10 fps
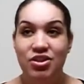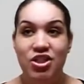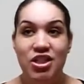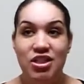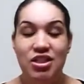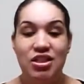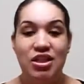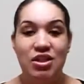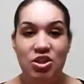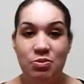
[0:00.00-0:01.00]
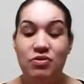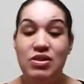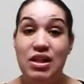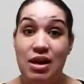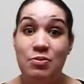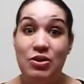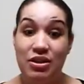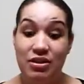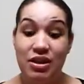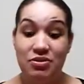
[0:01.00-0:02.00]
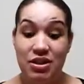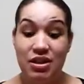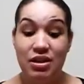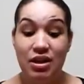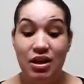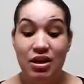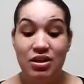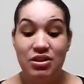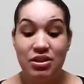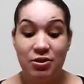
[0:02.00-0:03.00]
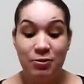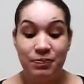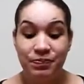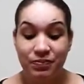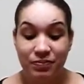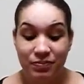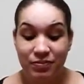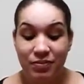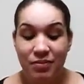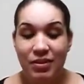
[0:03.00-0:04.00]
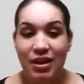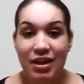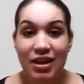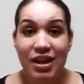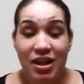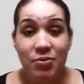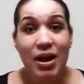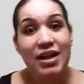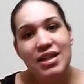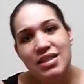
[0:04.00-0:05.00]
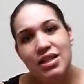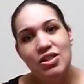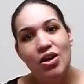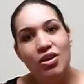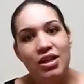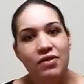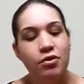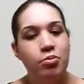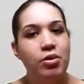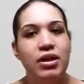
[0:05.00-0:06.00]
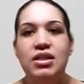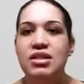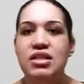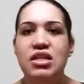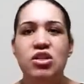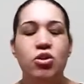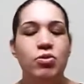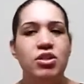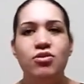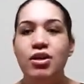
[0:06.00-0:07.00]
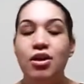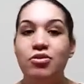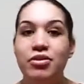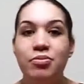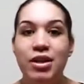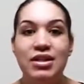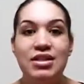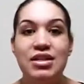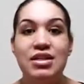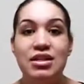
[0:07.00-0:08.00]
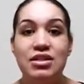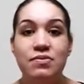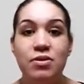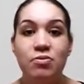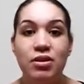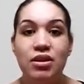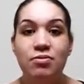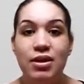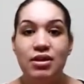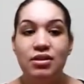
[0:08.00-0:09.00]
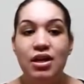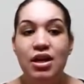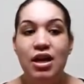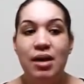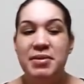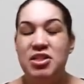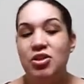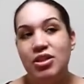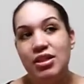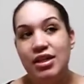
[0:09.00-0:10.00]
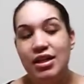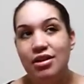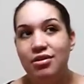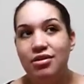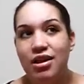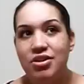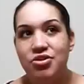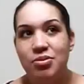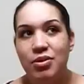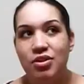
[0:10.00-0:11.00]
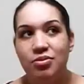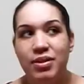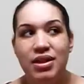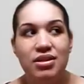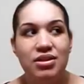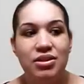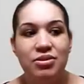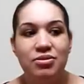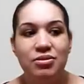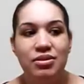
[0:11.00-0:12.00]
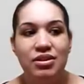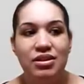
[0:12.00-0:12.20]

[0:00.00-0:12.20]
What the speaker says: She's she moves a lot more than Leo did. So anyway, I guess that's all like for pregnancy. What's going on with the pregnancy. Things have been really well. I started leaking colostrum a little bit, so